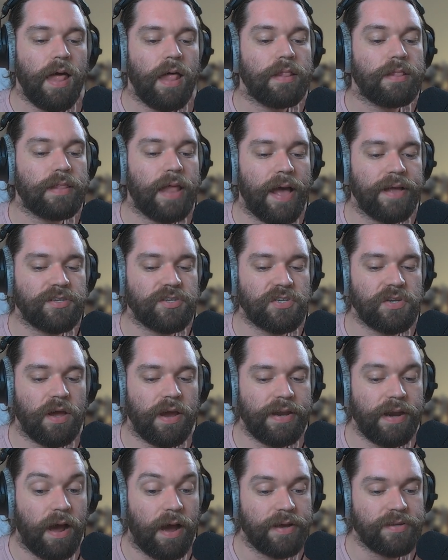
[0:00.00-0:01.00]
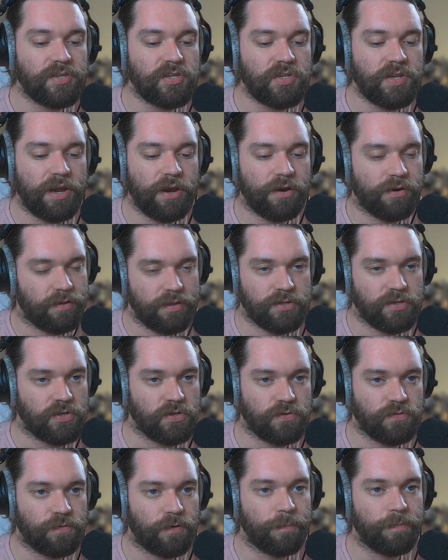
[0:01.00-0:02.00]
Last night, this
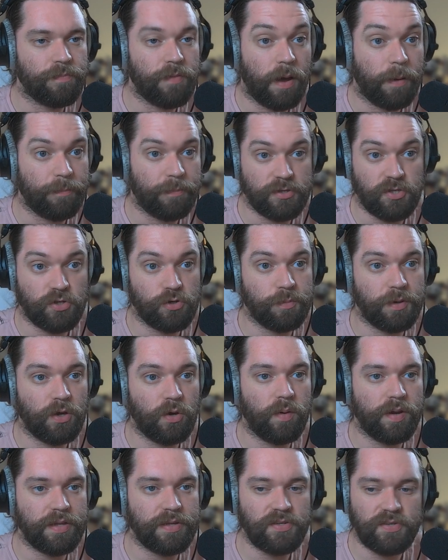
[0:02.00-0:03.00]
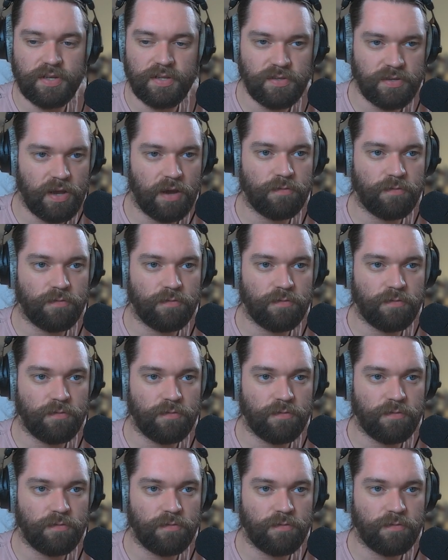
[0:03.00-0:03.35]
is from, I'm assuming, quitting Zens.